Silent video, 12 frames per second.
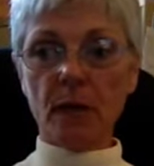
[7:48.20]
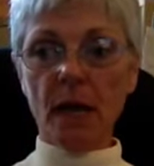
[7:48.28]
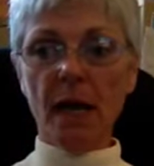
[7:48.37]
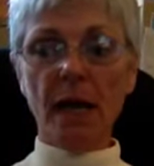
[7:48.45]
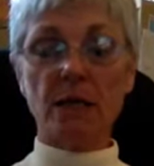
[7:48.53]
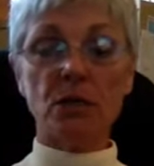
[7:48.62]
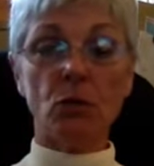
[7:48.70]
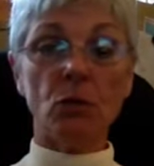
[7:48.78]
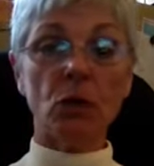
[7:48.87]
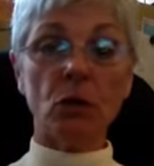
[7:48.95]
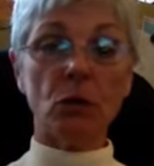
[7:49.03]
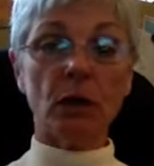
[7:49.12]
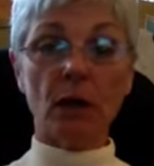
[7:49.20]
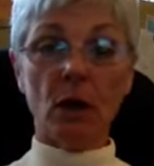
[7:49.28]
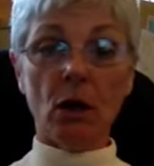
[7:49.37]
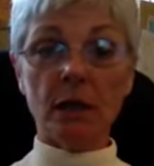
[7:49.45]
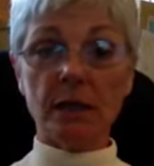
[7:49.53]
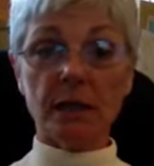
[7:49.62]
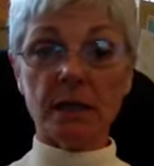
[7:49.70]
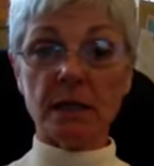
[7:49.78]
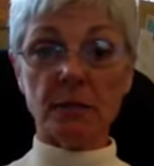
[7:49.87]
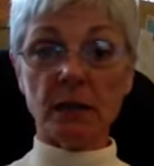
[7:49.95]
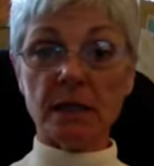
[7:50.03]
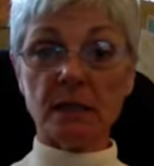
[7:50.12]
I had to work really hard to get
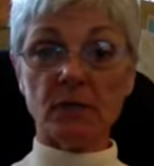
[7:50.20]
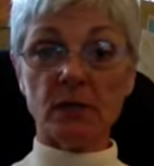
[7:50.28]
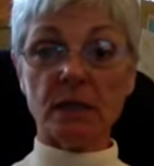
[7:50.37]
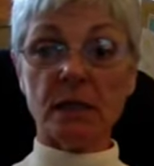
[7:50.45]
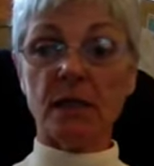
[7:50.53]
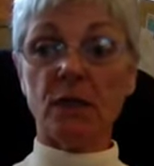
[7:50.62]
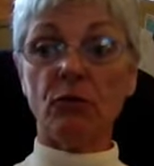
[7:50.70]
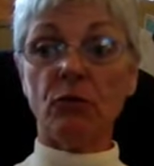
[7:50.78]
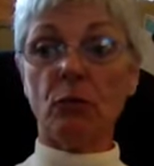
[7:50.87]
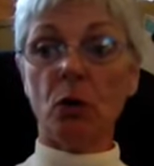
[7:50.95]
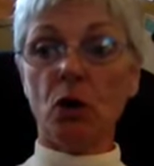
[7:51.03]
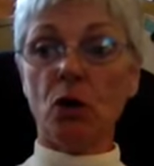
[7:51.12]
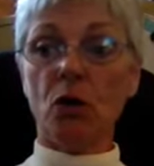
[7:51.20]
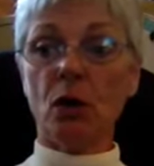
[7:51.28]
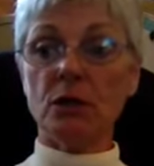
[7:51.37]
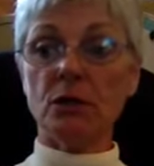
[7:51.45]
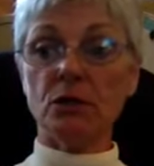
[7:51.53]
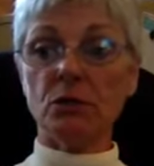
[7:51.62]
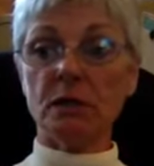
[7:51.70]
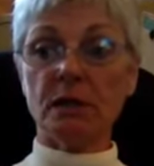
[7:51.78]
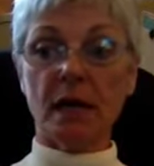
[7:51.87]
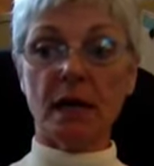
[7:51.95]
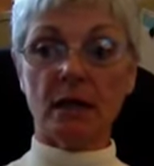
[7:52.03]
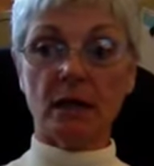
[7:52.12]
specificity from her on
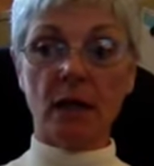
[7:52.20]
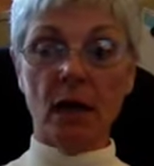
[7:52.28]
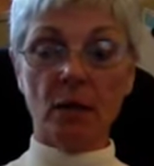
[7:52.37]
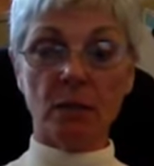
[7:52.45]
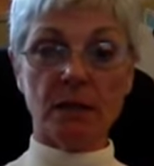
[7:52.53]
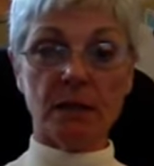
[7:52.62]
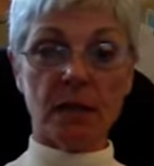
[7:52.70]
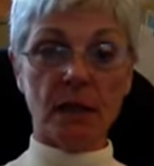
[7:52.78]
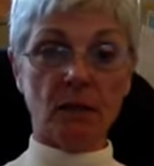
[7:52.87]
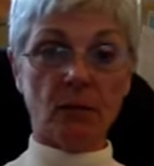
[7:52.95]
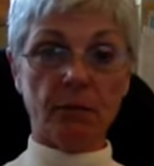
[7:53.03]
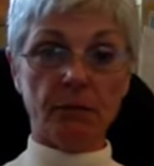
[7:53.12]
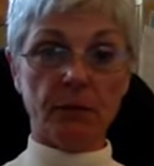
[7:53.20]
suicidal and homicidal